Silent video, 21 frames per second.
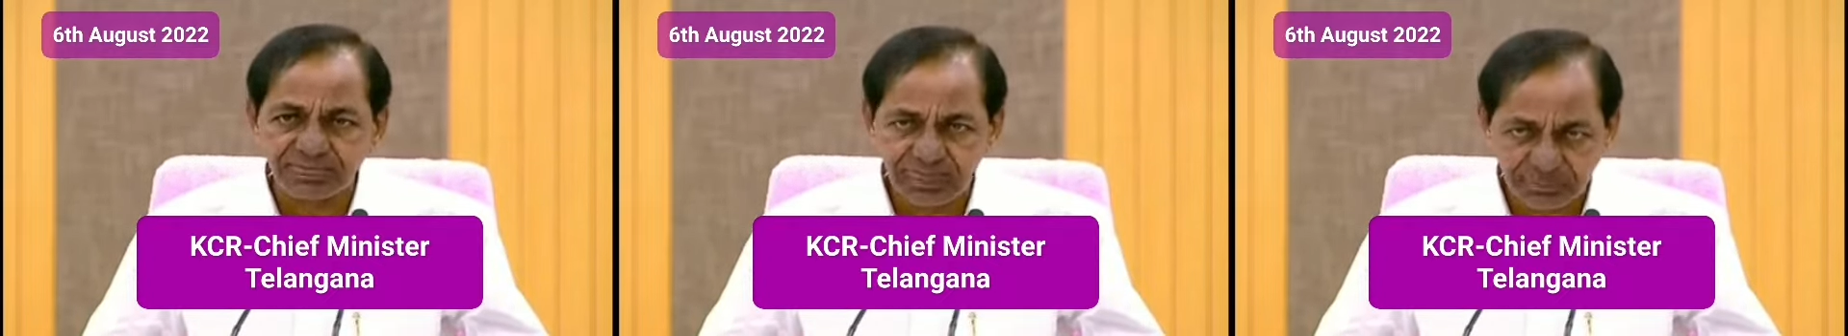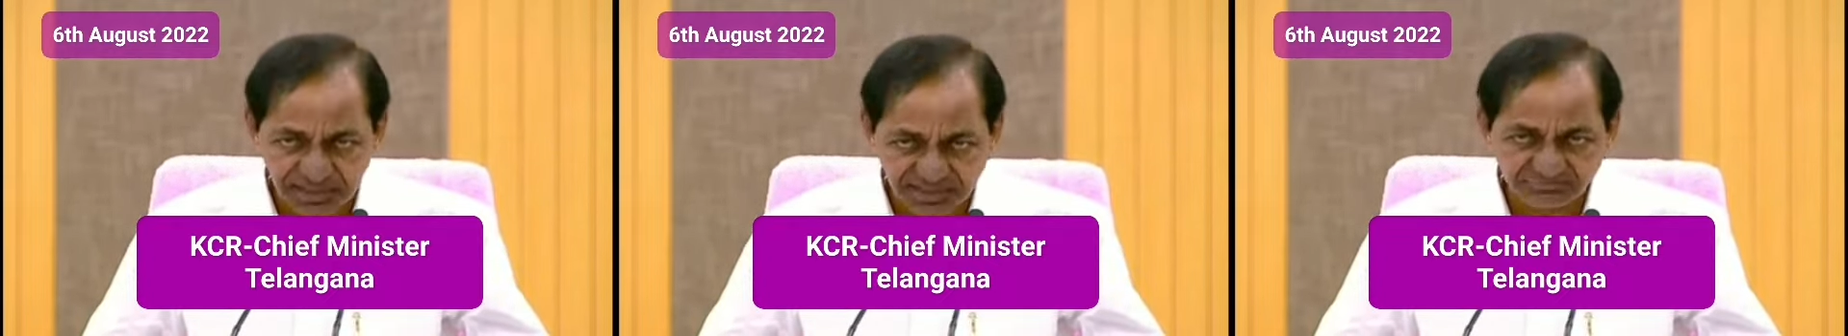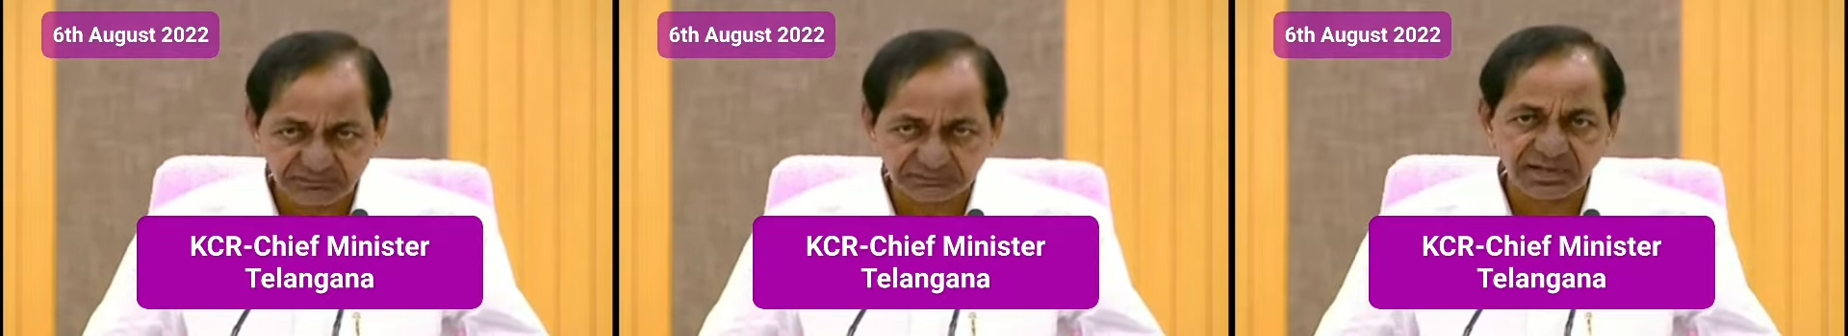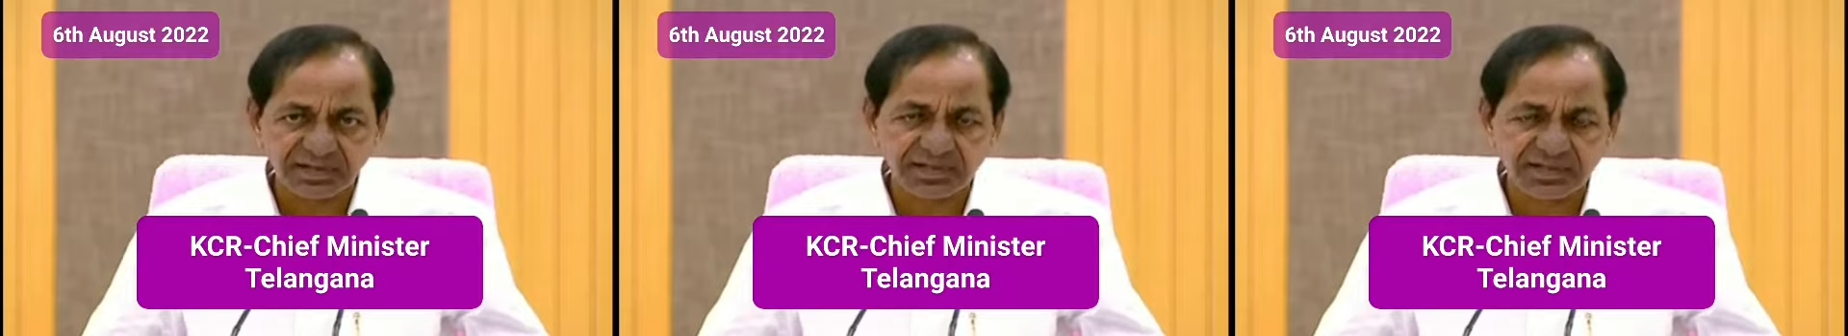
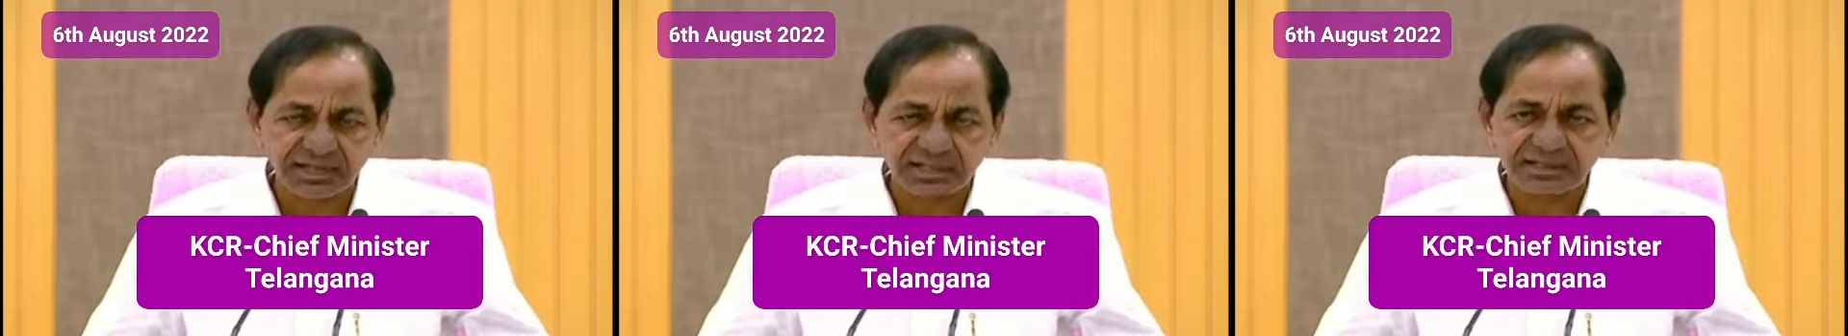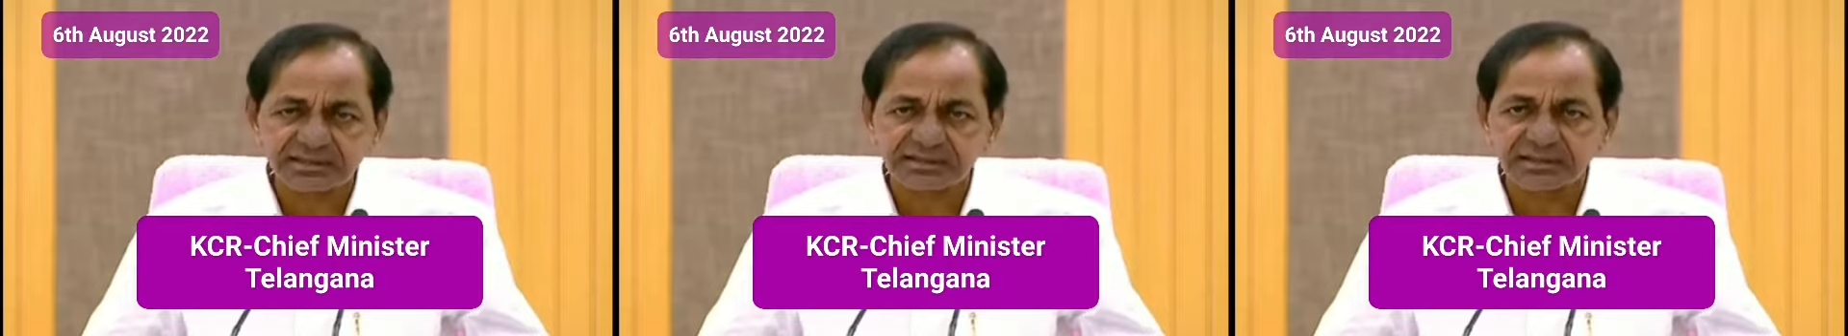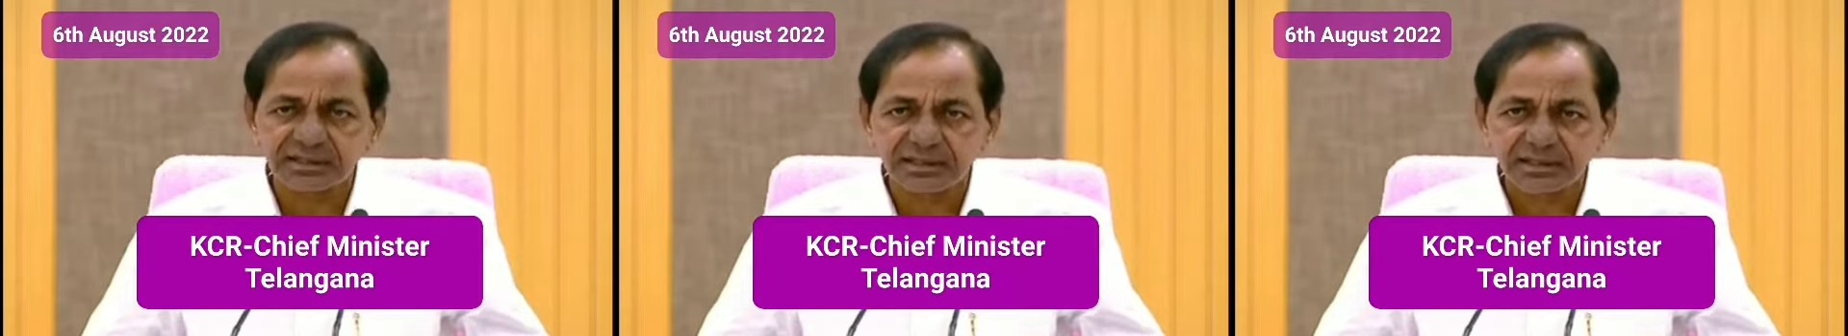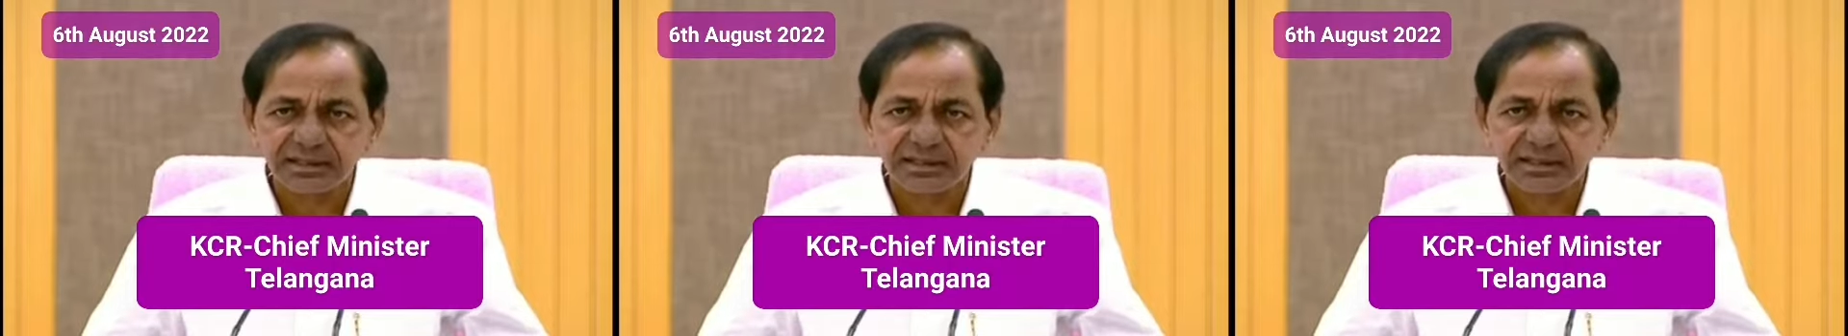BD workers
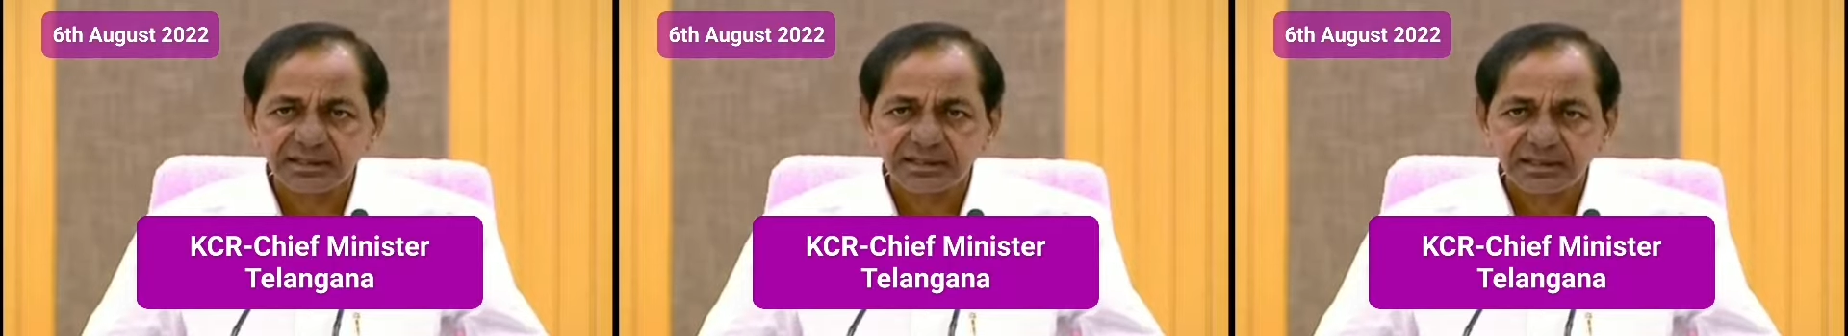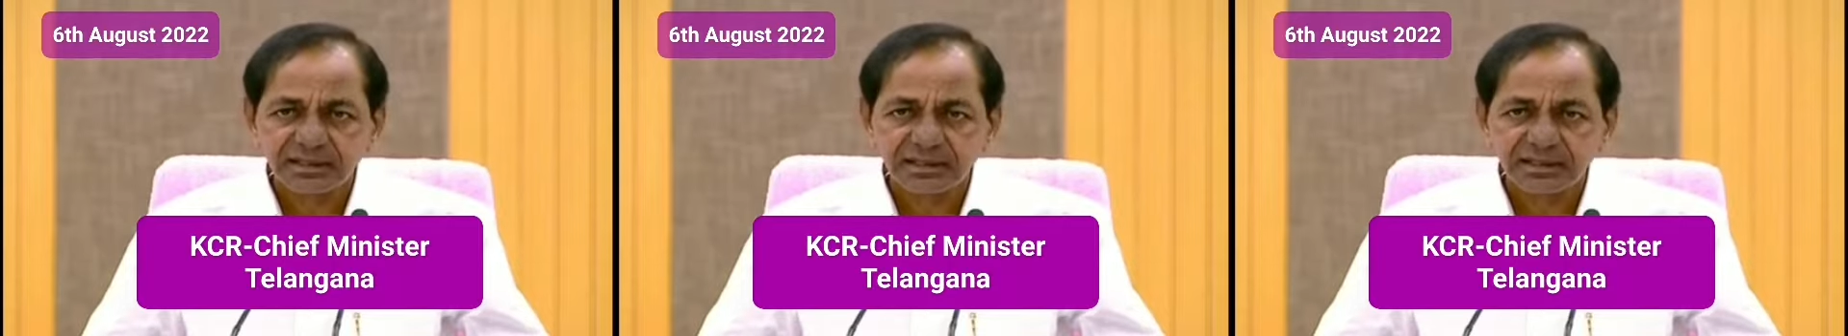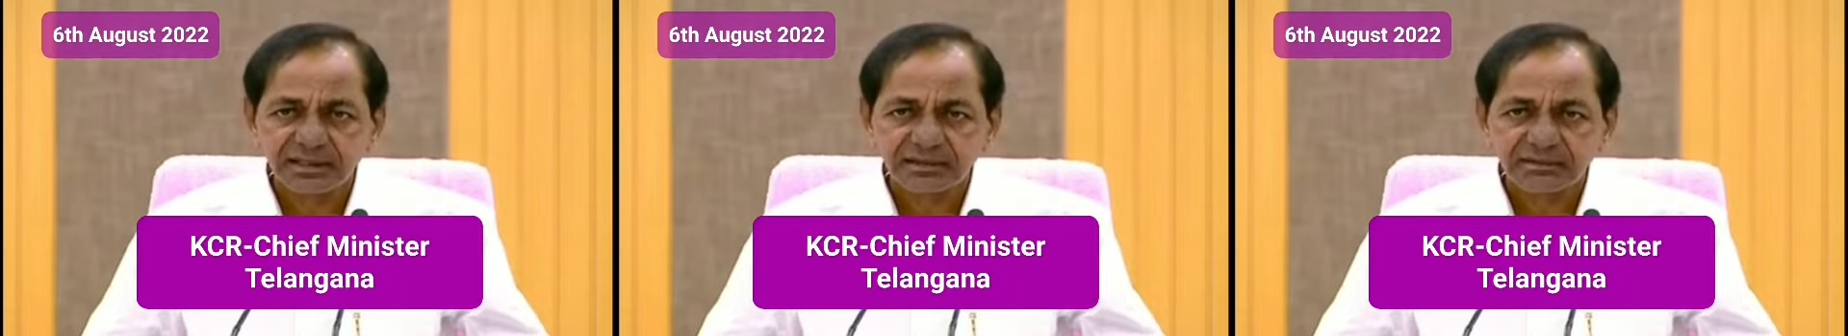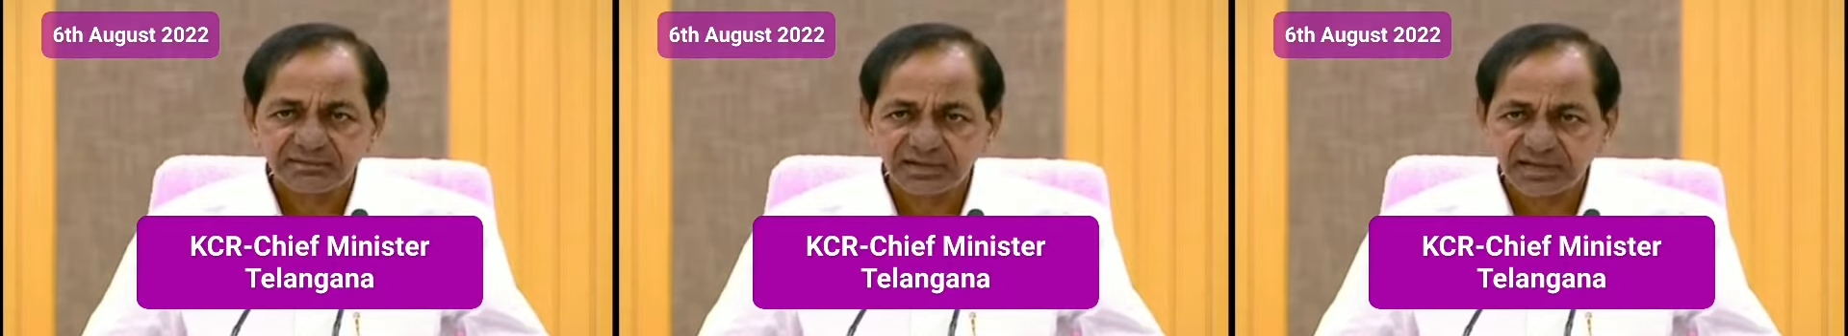
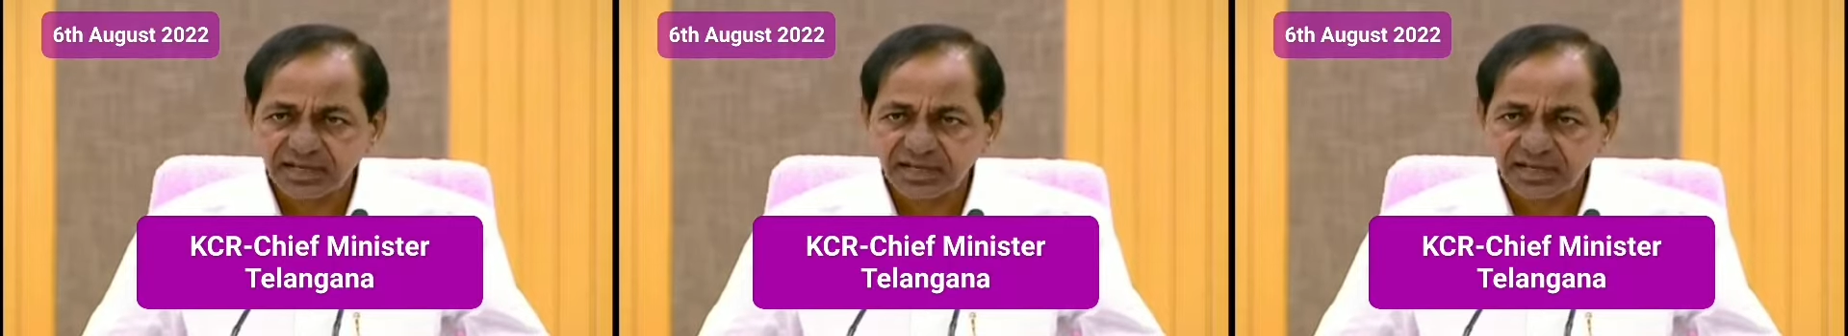will